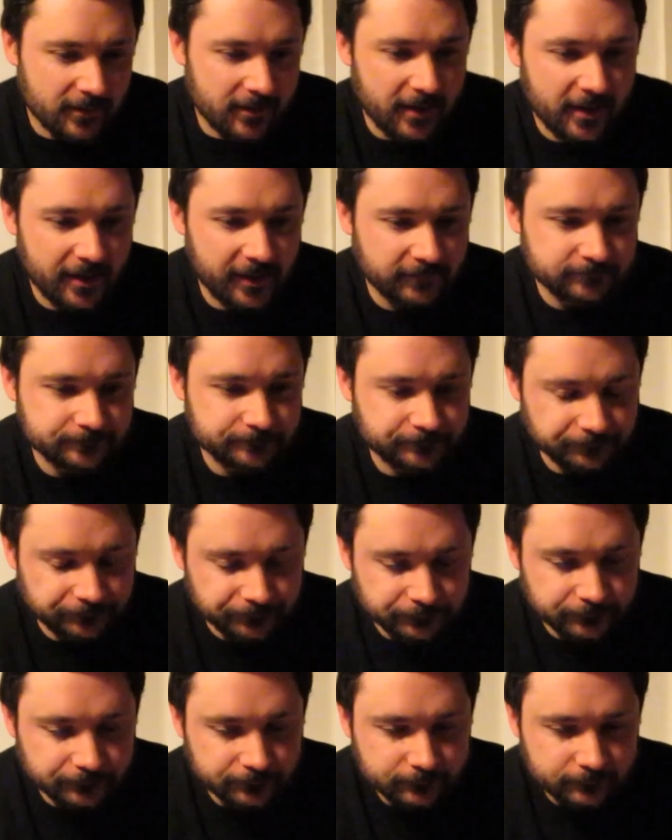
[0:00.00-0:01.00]

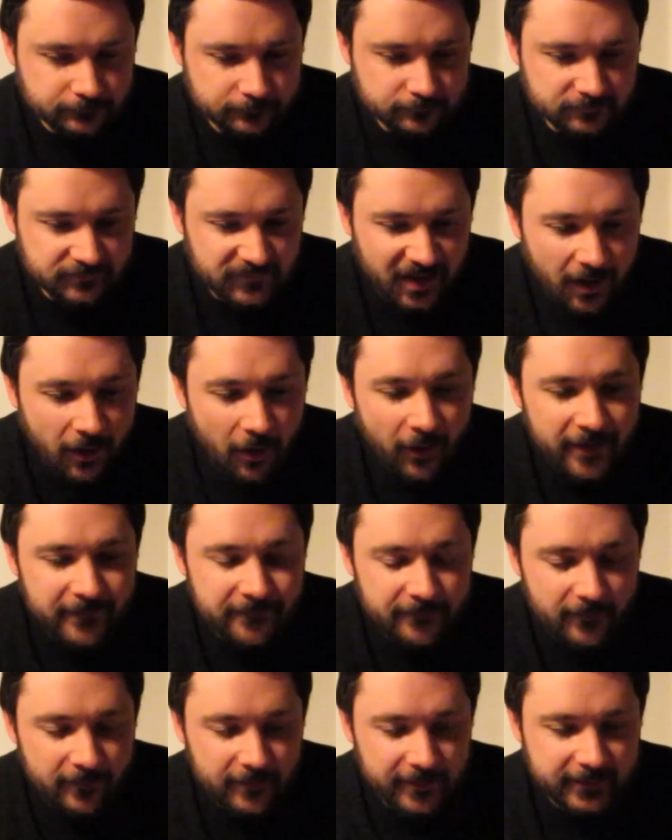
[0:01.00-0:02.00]
I
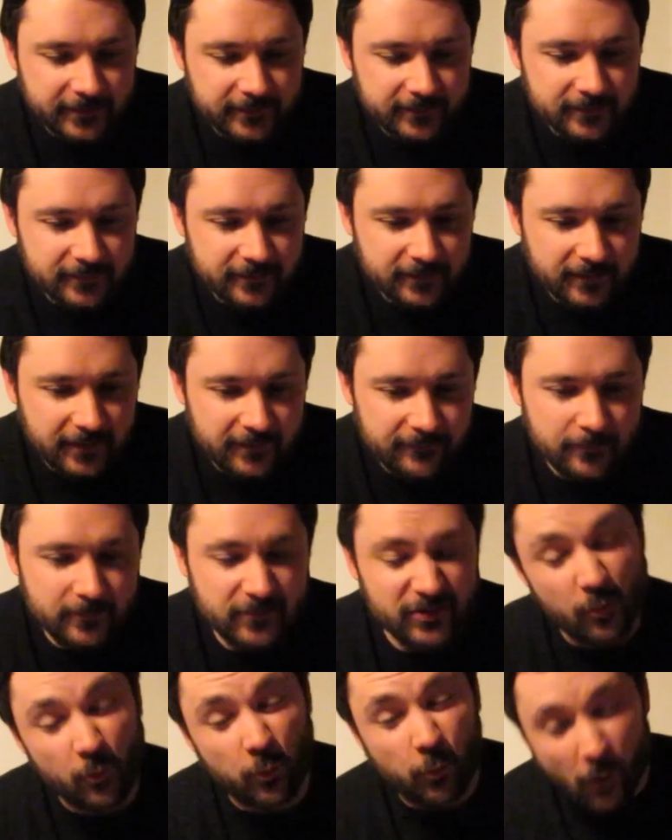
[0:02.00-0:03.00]
find if I'm
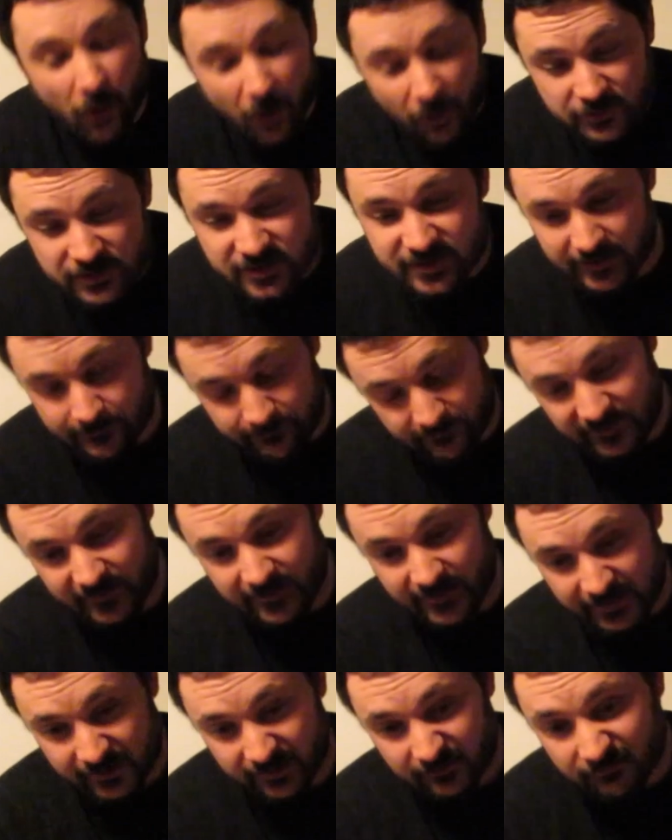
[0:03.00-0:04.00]
going to watch
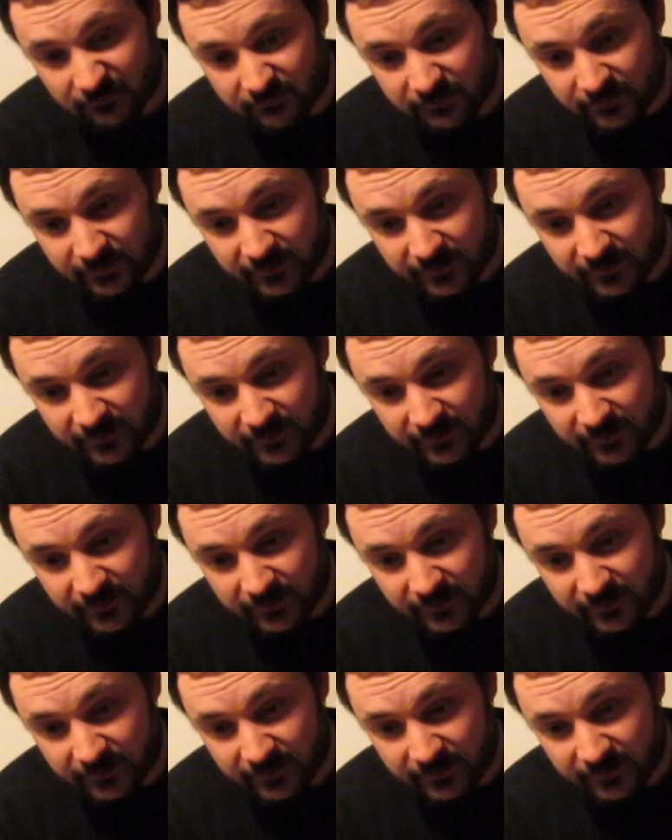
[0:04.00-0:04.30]
something,